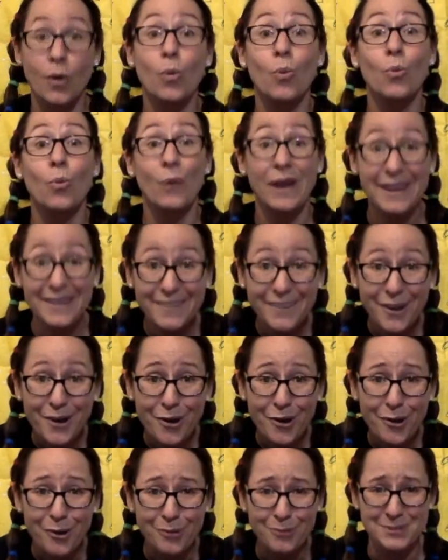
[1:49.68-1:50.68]

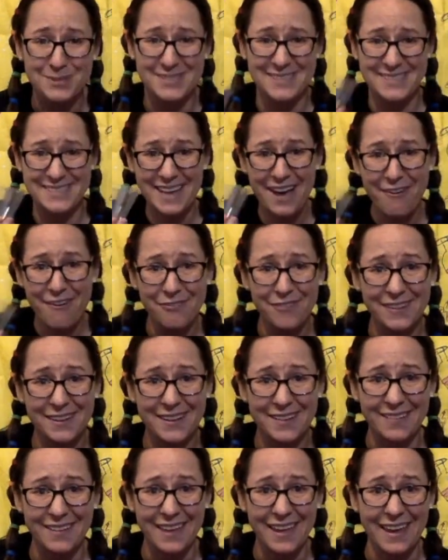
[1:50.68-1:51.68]
Windows,
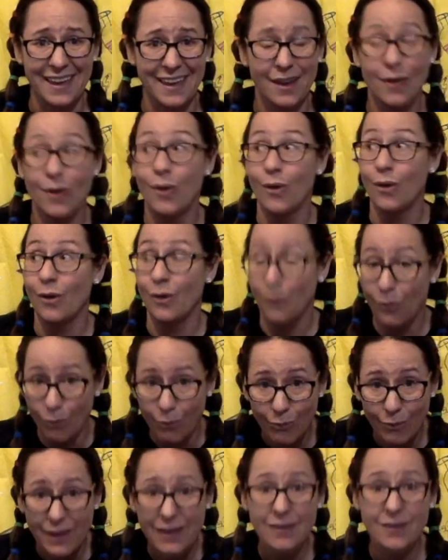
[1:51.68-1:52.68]
definitely.
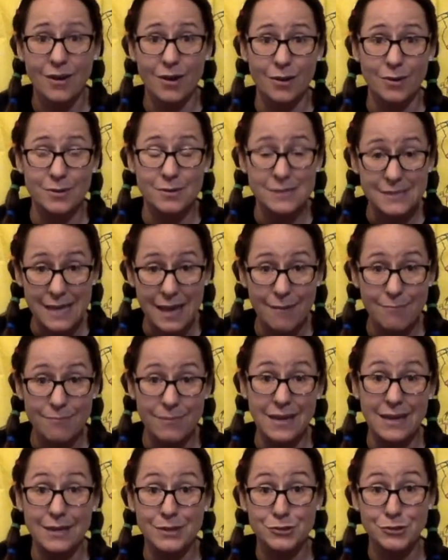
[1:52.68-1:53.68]
Windows can
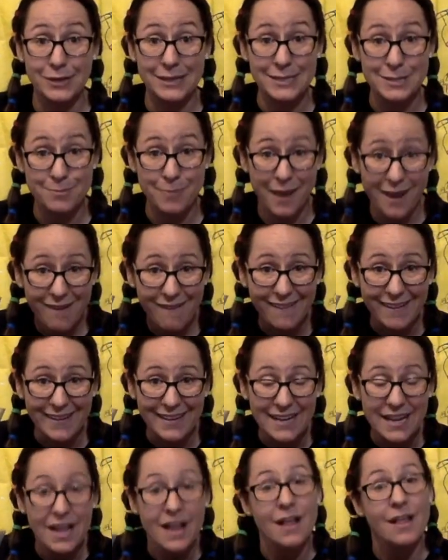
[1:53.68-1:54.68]
be
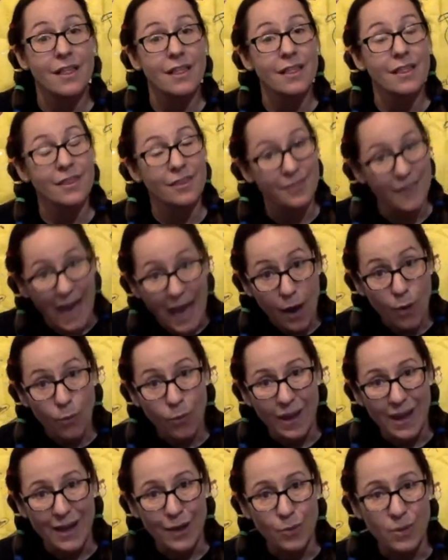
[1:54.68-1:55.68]
transparent. That
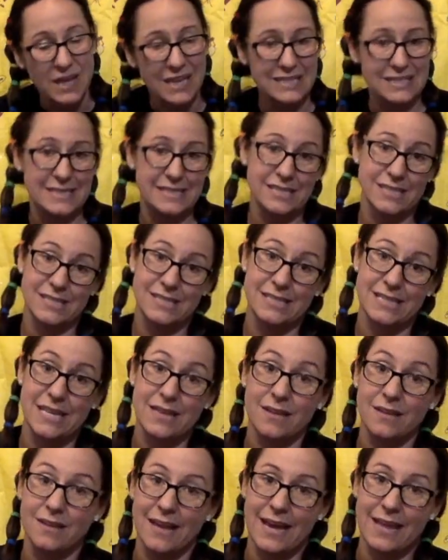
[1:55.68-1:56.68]
way we can still see
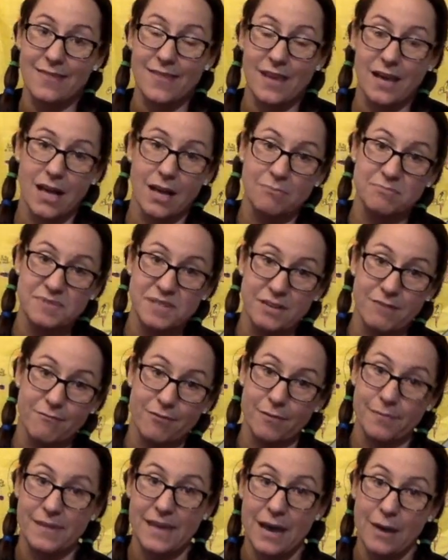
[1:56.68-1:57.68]
the light that comes in
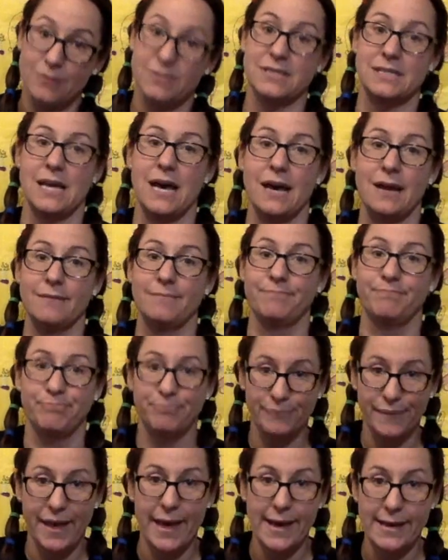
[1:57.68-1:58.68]
from the outside.
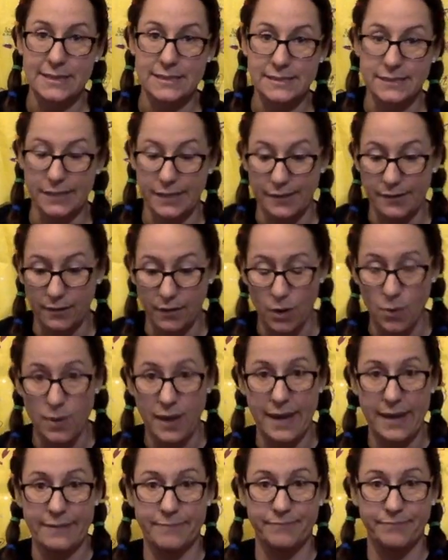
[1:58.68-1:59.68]
Excellent,
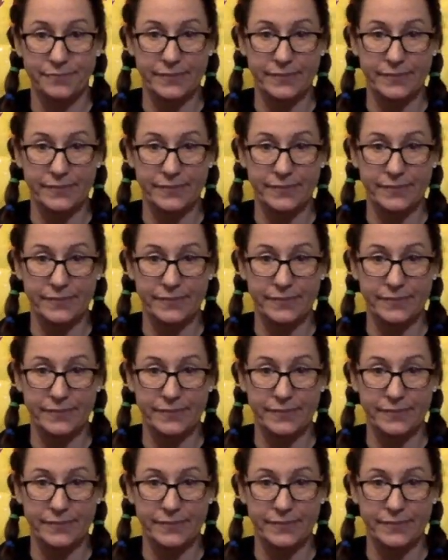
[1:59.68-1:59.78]
okay.